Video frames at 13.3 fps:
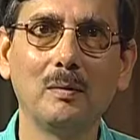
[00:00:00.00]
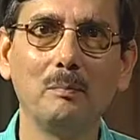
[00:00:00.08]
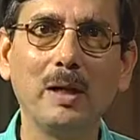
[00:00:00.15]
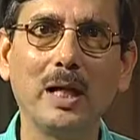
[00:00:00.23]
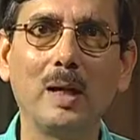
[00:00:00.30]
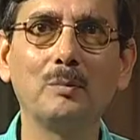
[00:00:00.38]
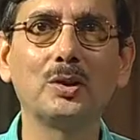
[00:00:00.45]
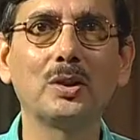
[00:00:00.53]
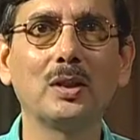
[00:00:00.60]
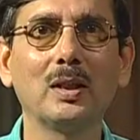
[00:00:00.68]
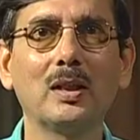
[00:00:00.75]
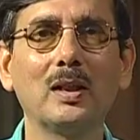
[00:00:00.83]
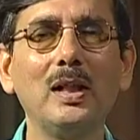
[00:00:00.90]
becomes
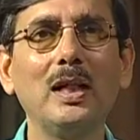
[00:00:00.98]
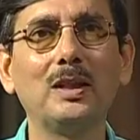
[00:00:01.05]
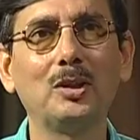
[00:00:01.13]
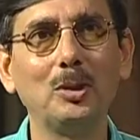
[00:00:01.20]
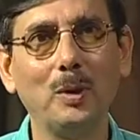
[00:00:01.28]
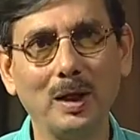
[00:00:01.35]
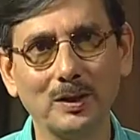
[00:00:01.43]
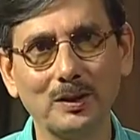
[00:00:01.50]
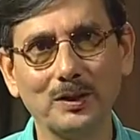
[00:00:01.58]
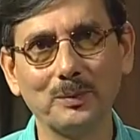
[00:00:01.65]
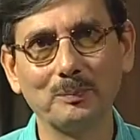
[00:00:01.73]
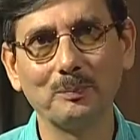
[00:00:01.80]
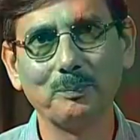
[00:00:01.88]
clear to us.